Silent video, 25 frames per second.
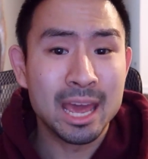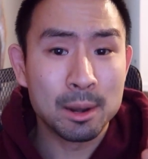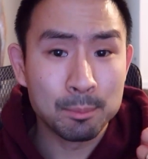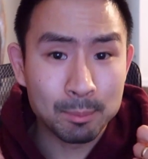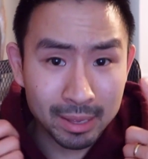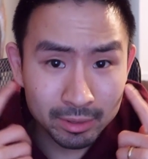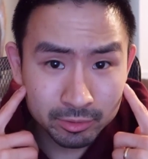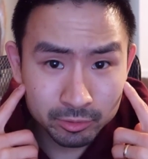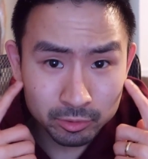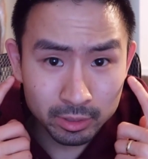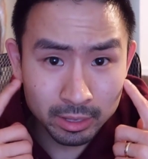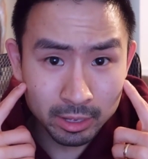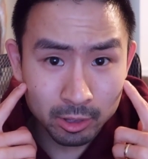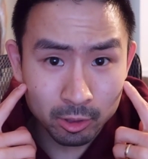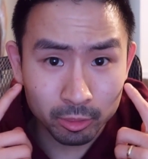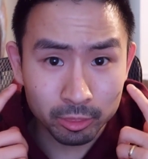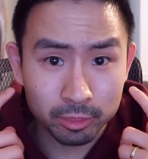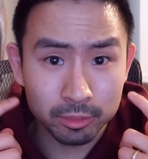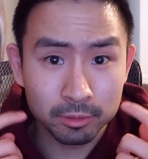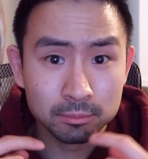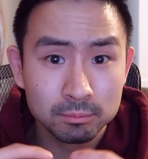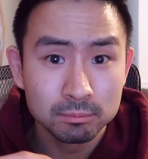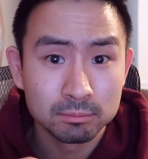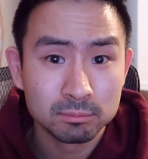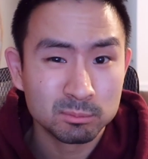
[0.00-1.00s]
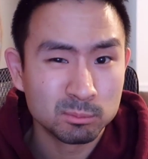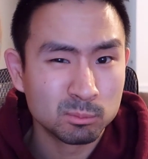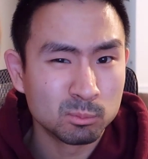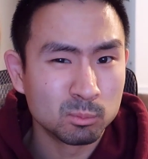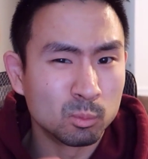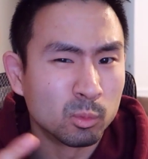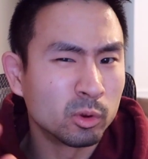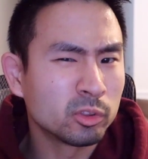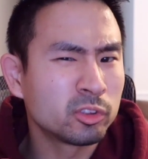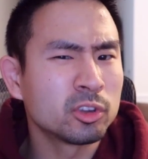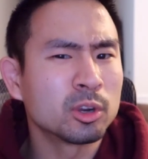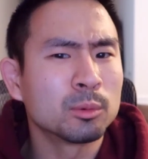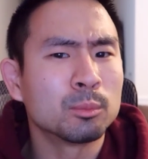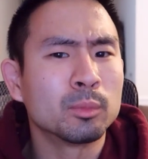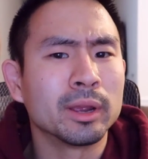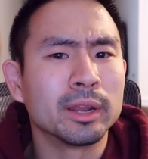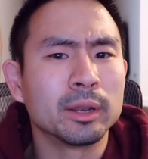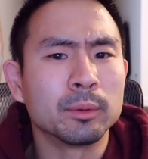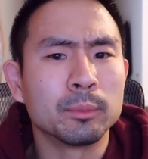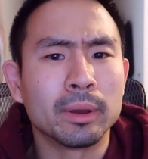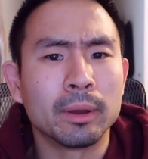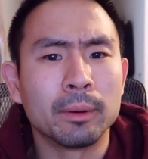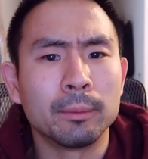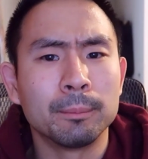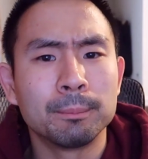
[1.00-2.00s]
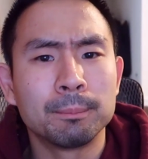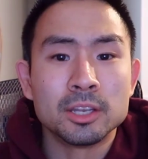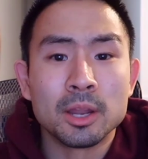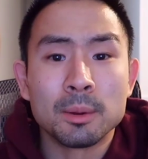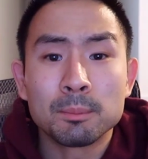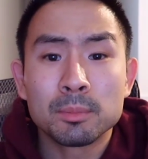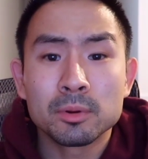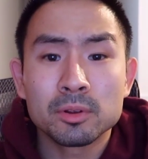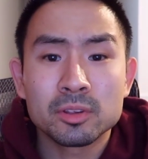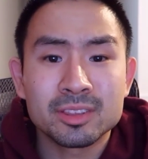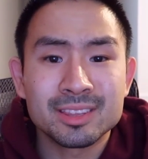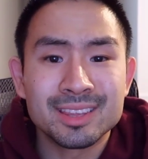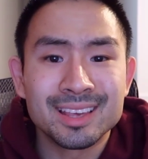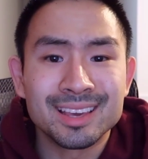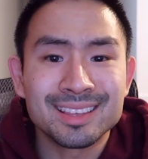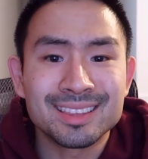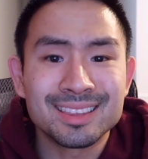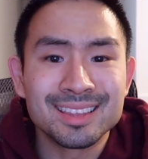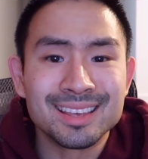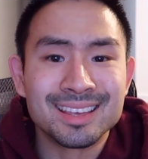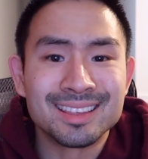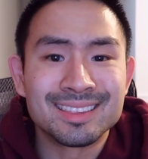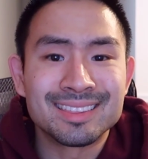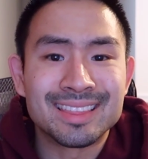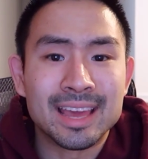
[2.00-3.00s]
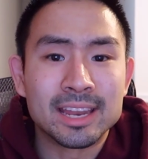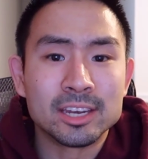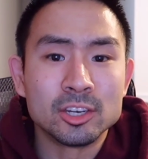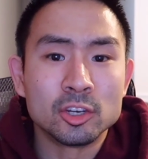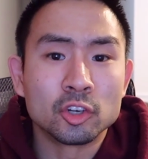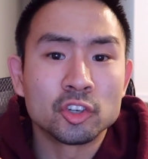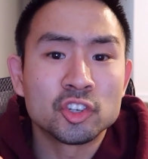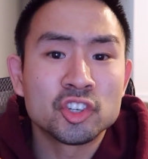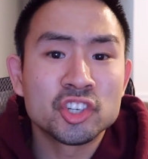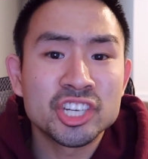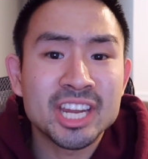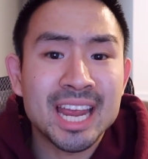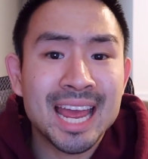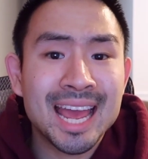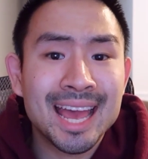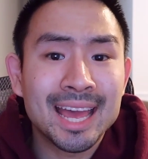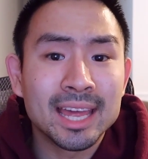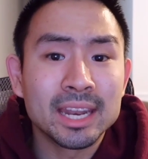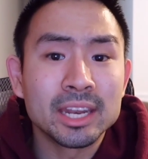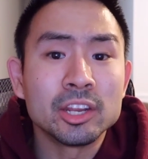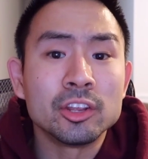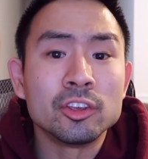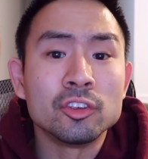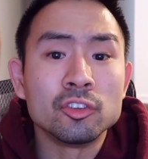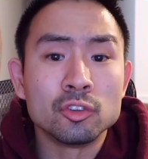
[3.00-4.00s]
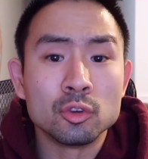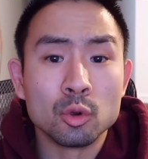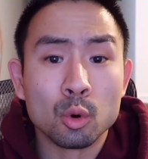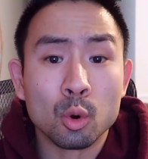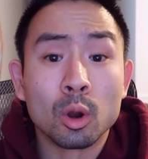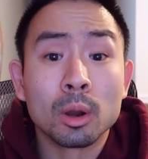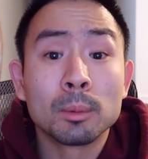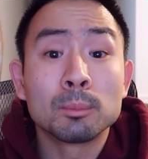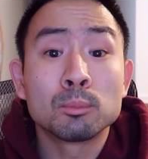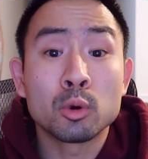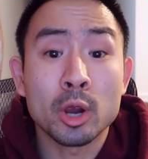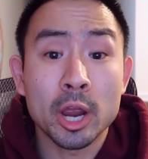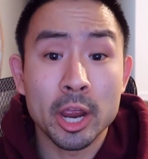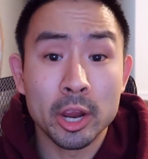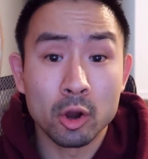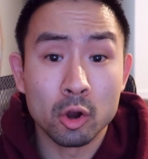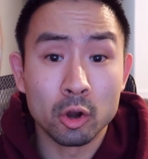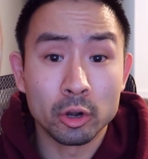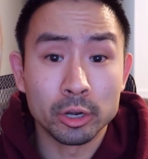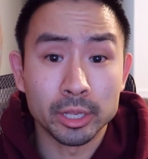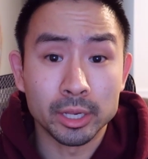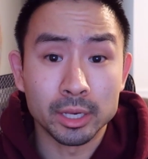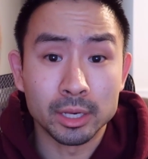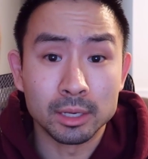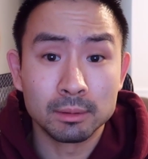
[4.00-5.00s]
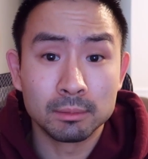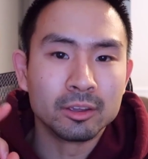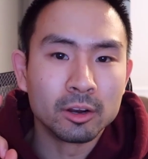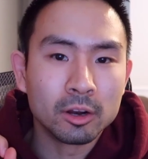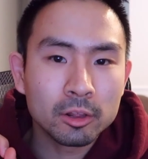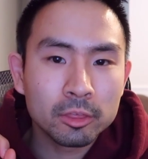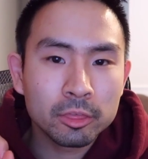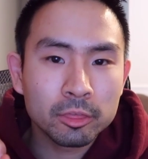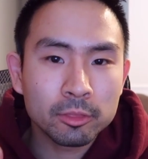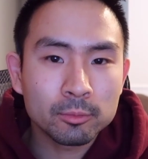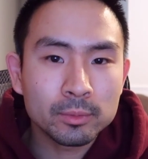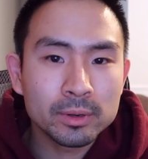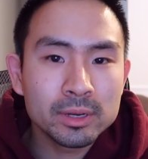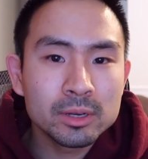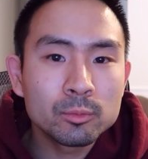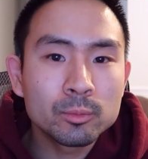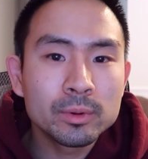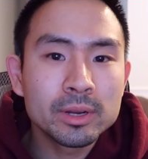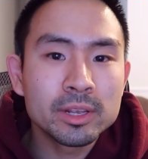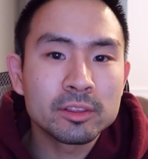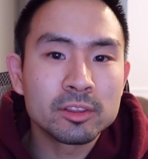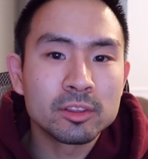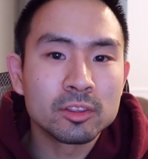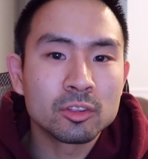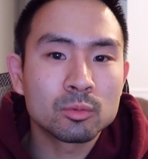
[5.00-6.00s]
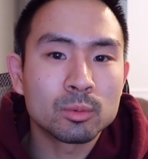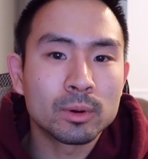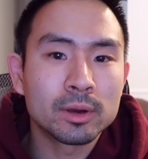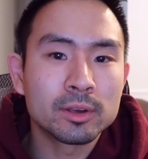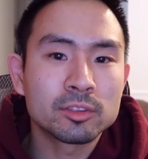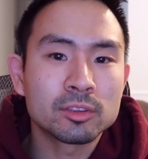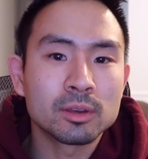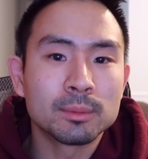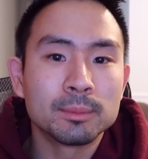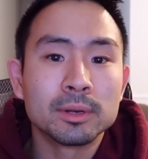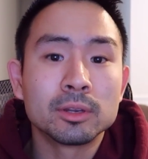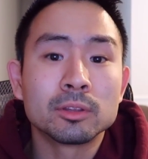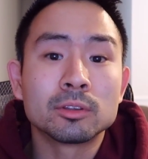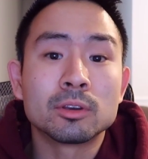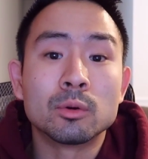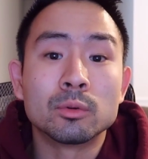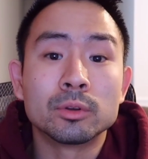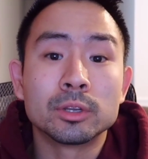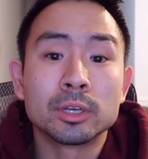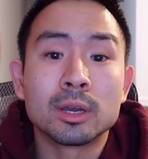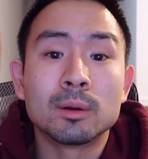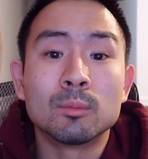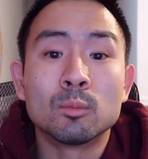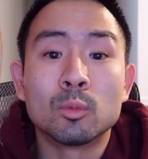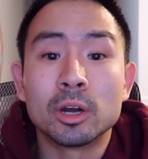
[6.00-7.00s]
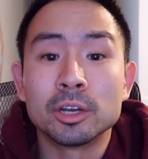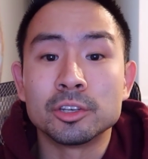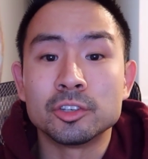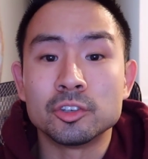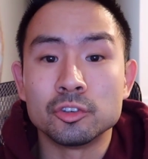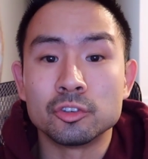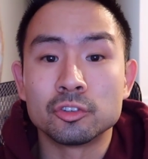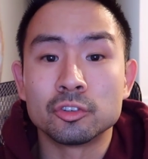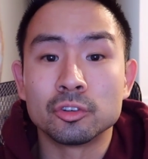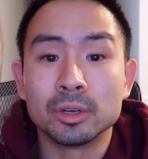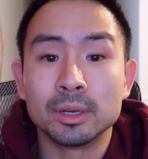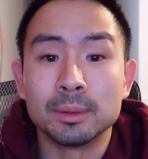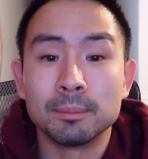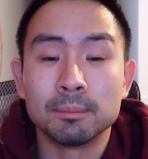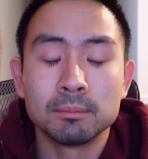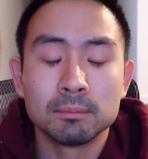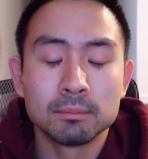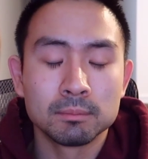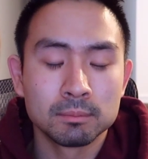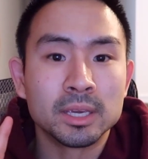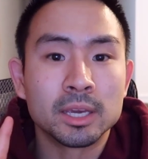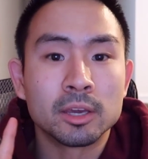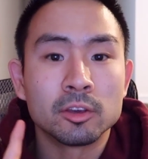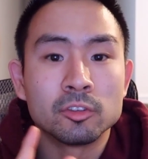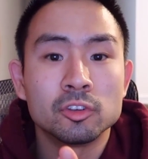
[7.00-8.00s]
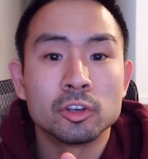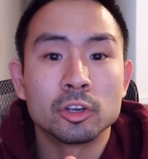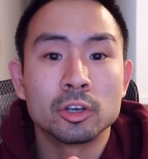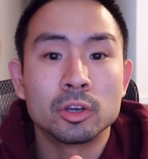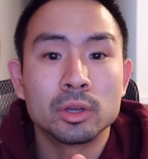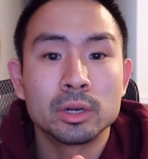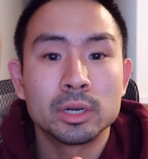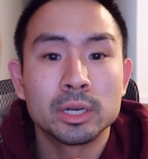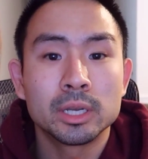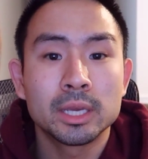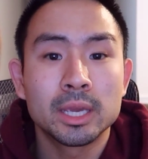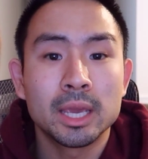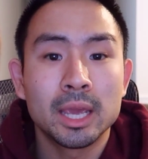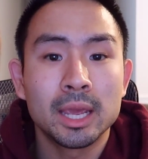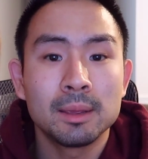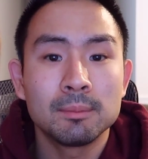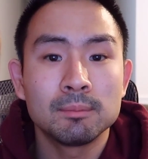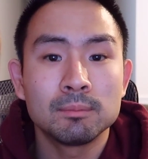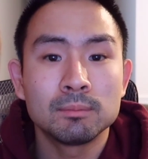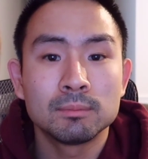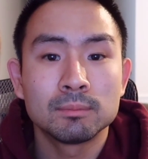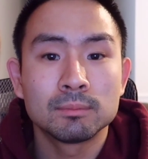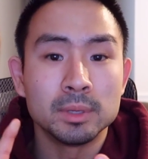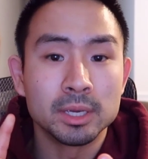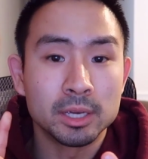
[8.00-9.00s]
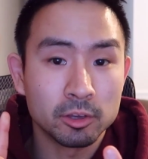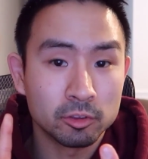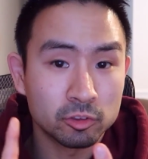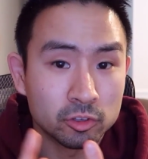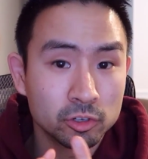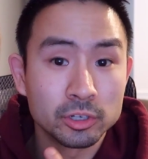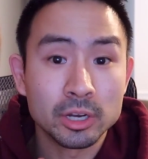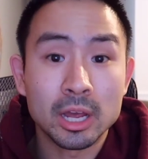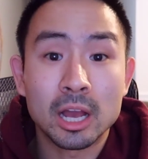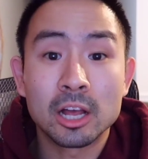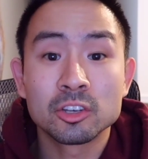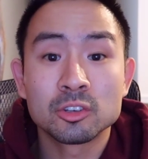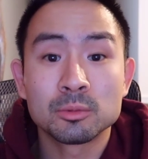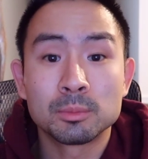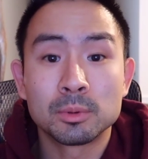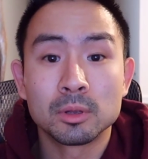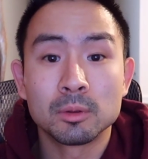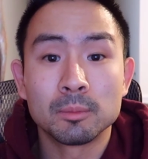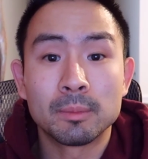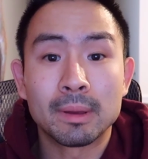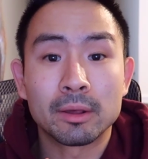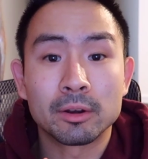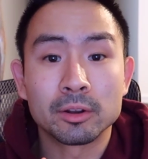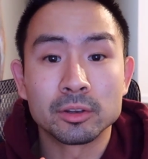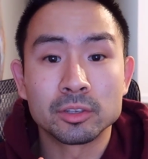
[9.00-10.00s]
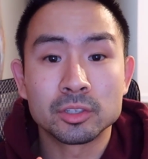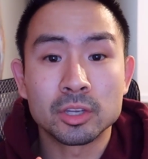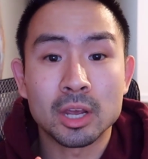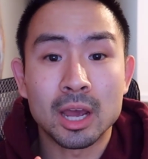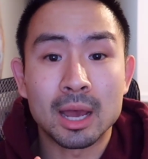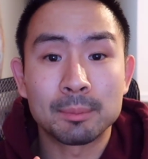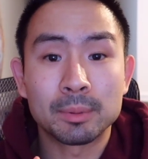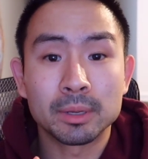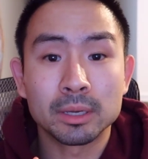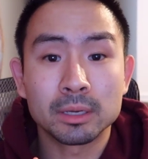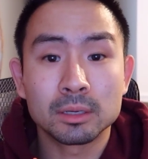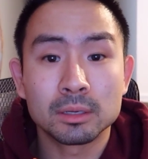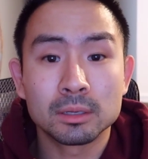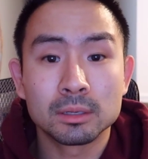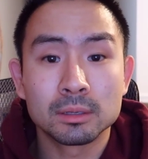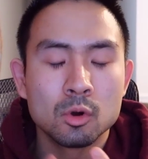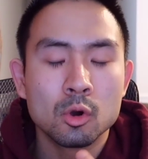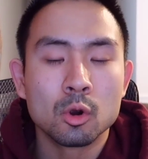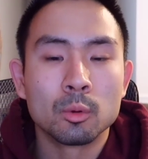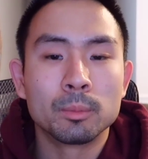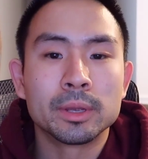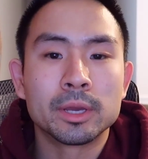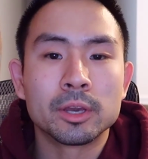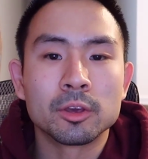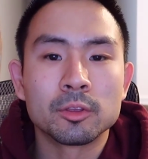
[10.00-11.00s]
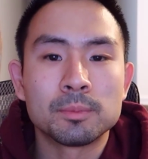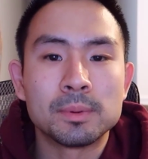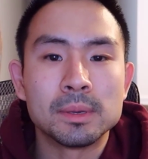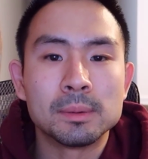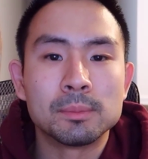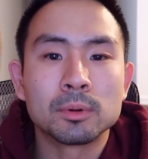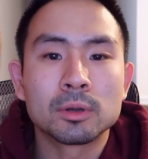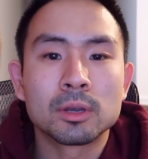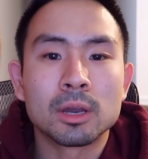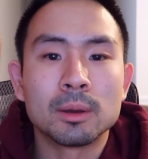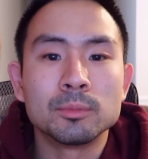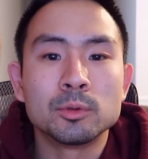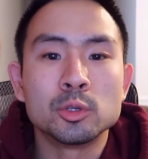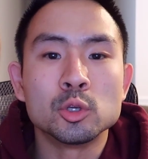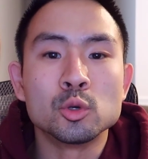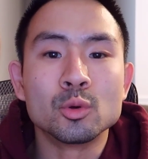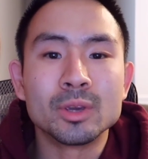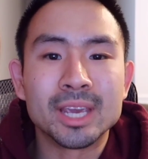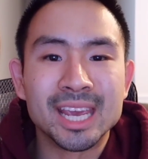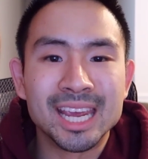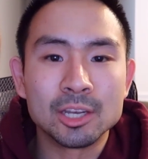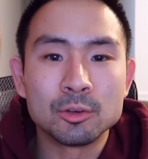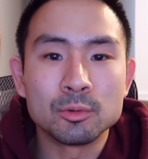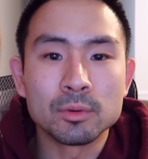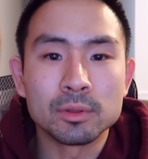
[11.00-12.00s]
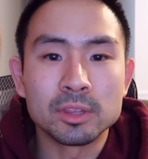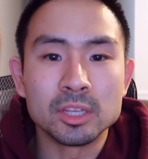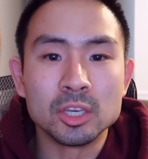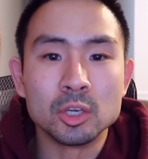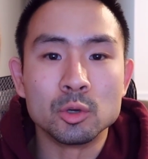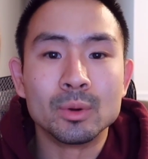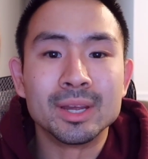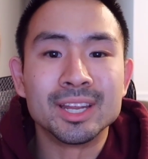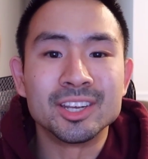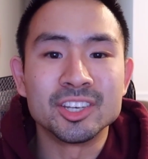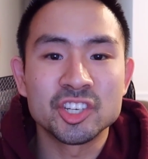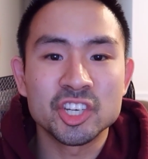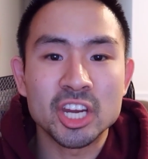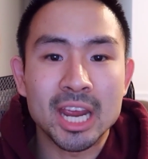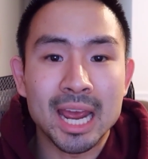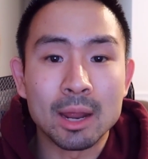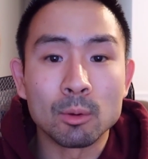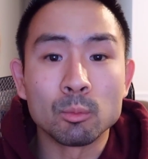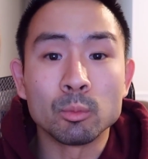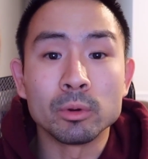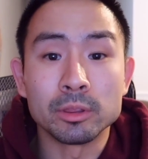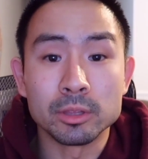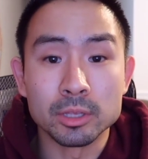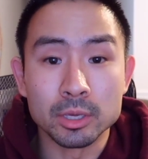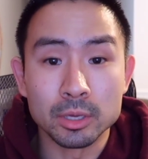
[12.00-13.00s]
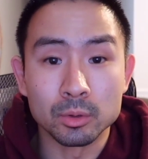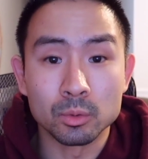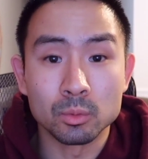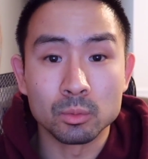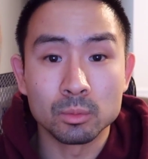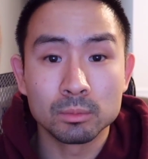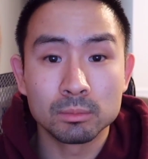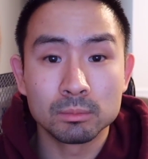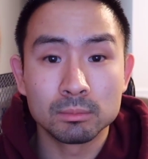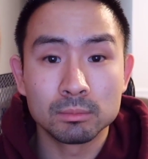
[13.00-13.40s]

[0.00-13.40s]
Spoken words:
and mental health. What's your brand about? Number 6 is that your chat is your priority. There are 3 reasons why someone is going to come watch you stream. Because you're good at a game, because you're knowledgeable about a topic, or because people come to engage with you and chat with you.